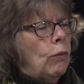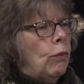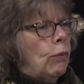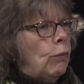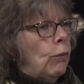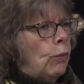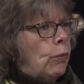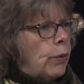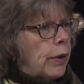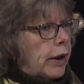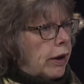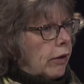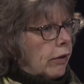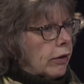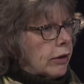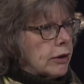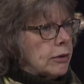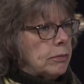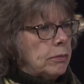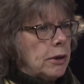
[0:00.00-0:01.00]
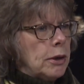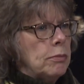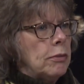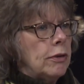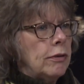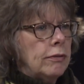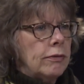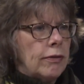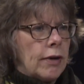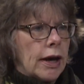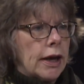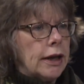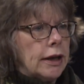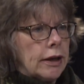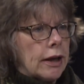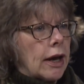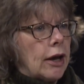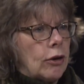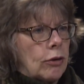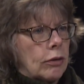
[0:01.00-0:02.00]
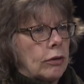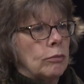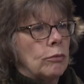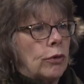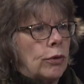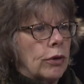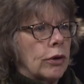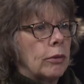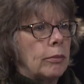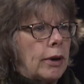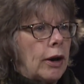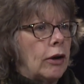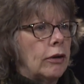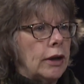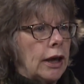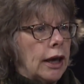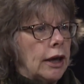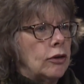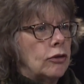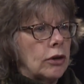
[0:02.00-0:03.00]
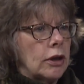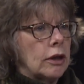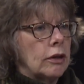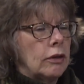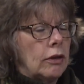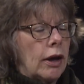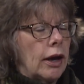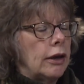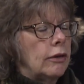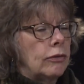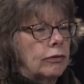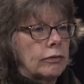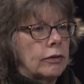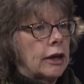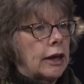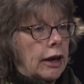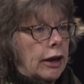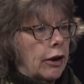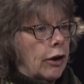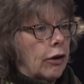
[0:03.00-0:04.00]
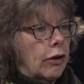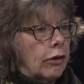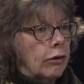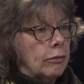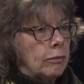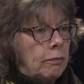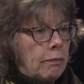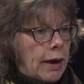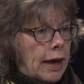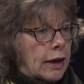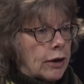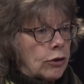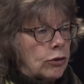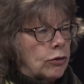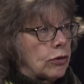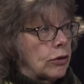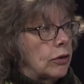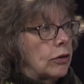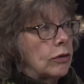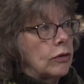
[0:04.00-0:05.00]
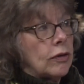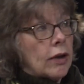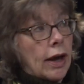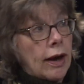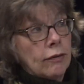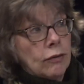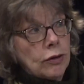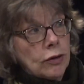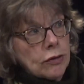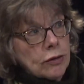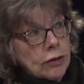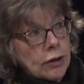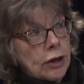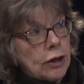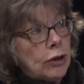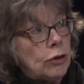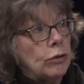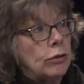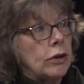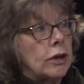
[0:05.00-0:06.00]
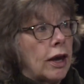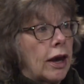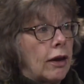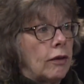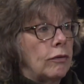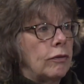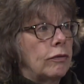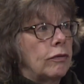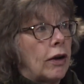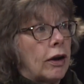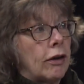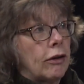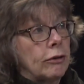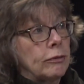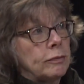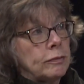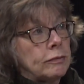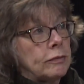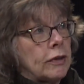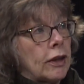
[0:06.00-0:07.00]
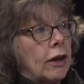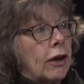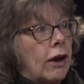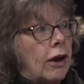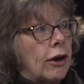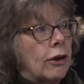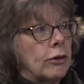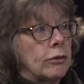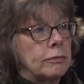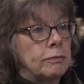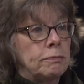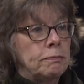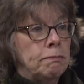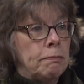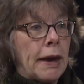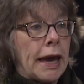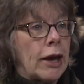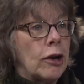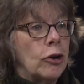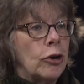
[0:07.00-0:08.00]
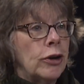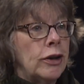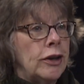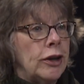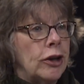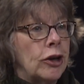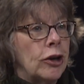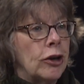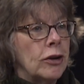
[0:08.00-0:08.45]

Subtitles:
where can people find out more about aging life care managers? Obviously, we have our banner here.